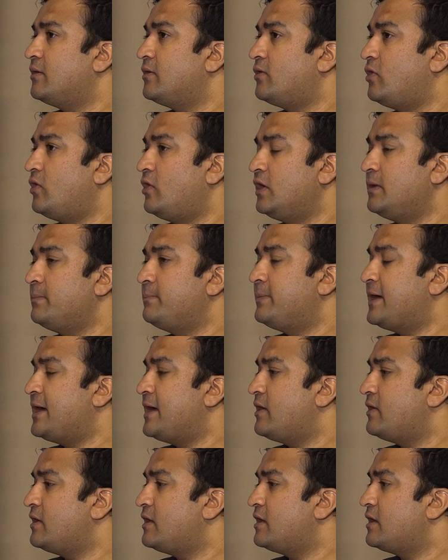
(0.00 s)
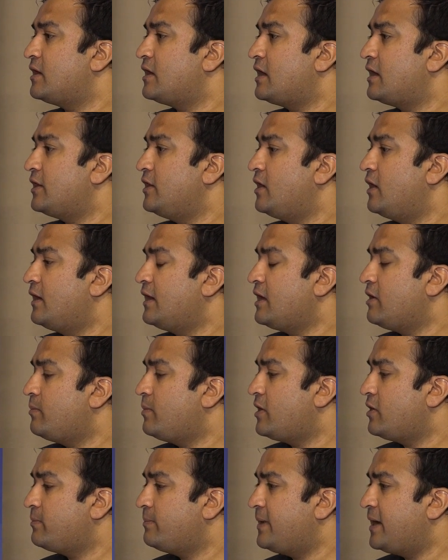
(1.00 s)
all about not how
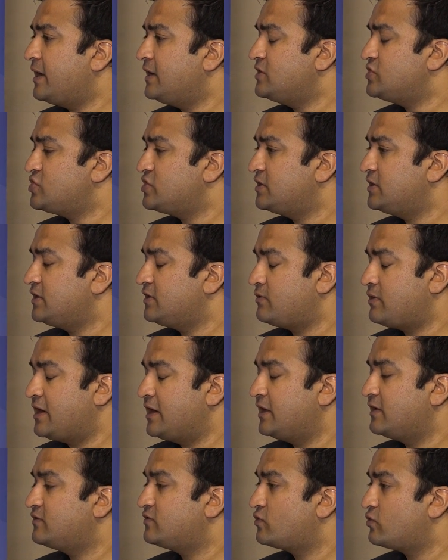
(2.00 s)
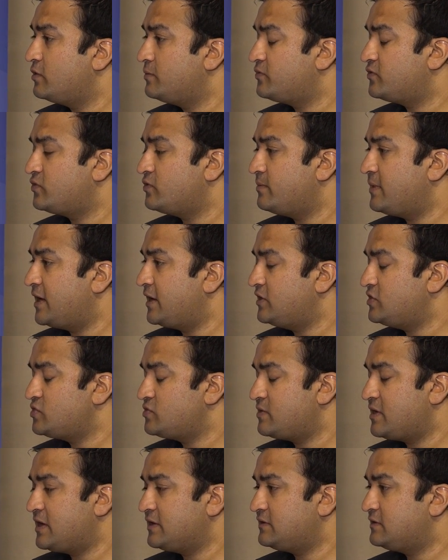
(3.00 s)
about running scripts to manage
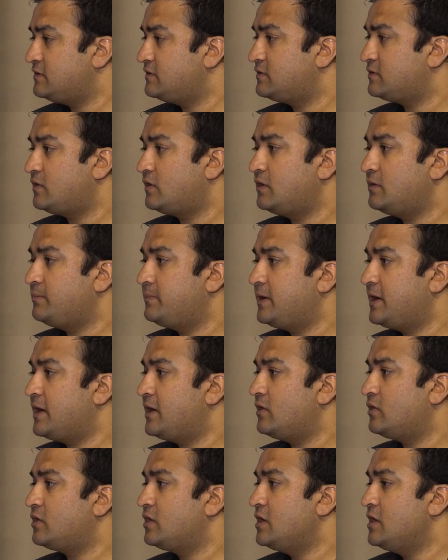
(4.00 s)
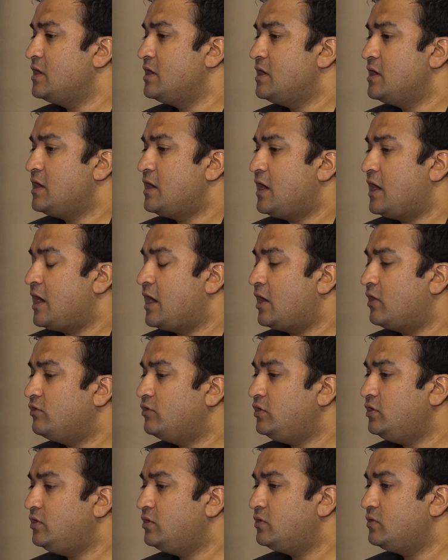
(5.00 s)
your assets. It's all about how
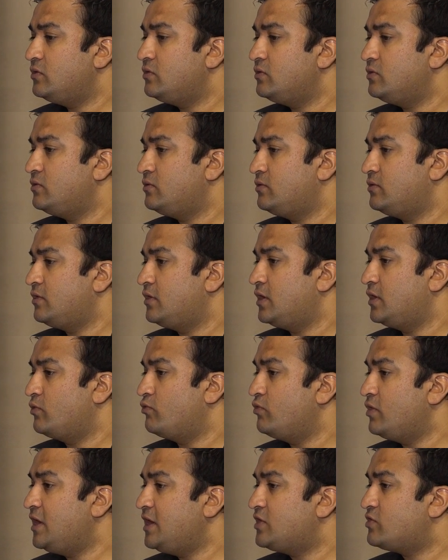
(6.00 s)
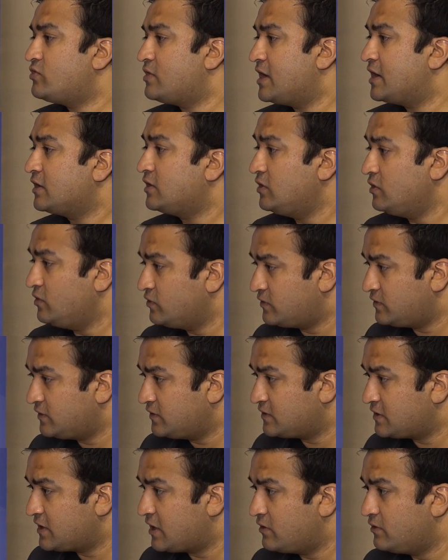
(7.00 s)
do you really track
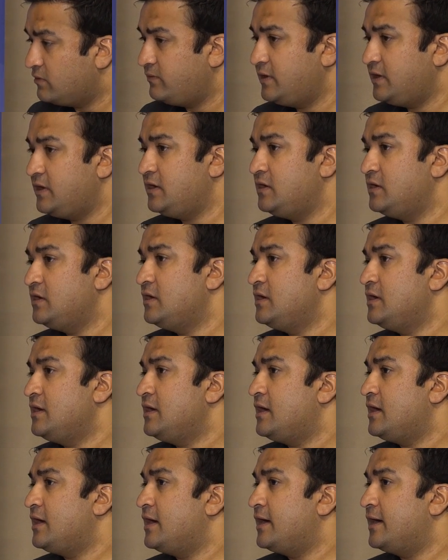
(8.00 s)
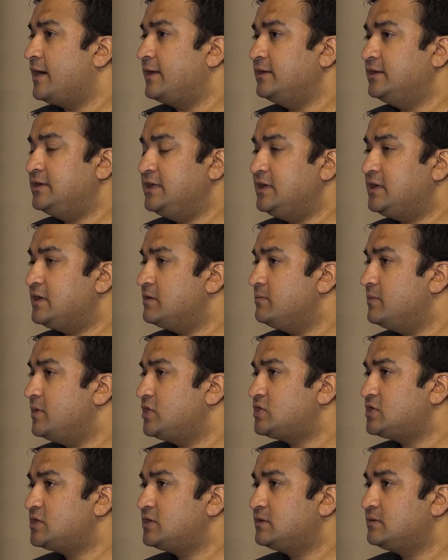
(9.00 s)
usage? How do we
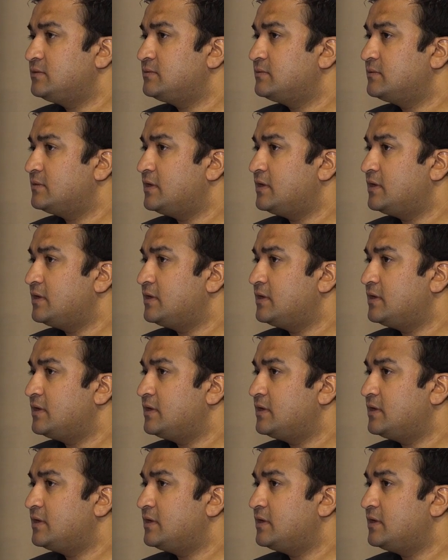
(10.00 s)
decommission